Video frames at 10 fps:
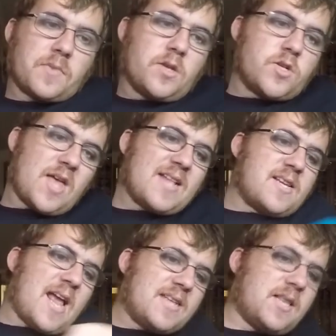So that's a
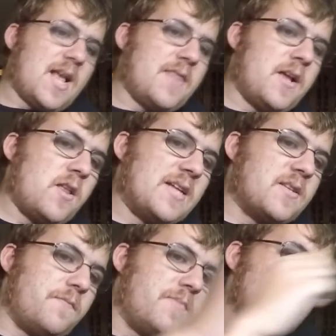nice land there.
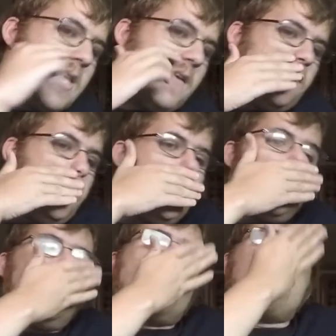If
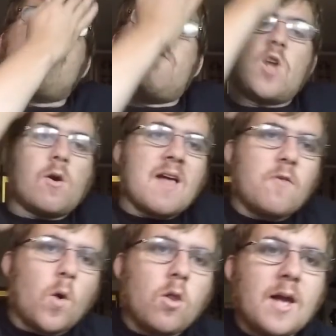you don't have
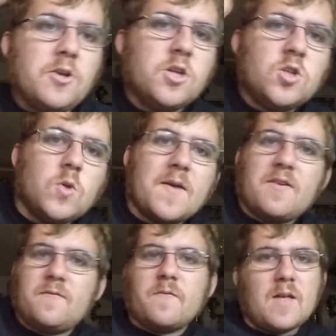a whole lot you can do, you have
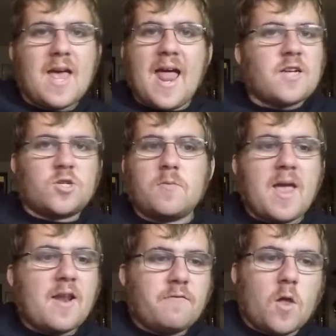an extra
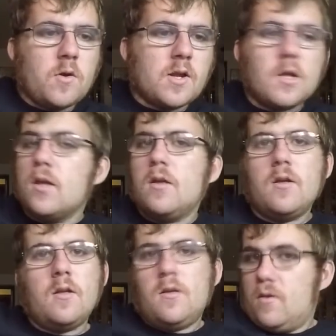mana floating,
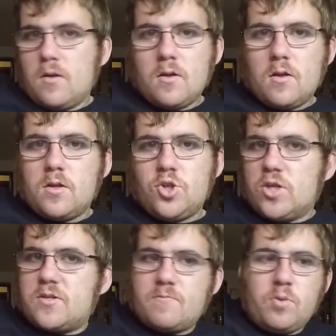
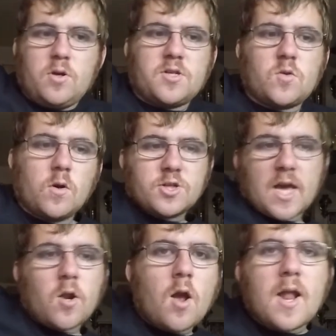just put a storage
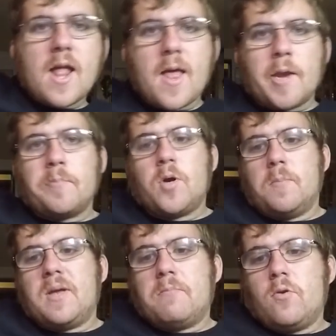counter on it and put a
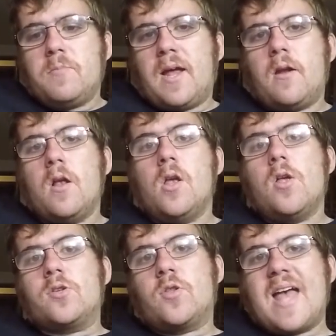big boom down.
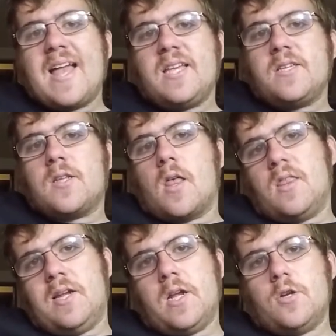So that is the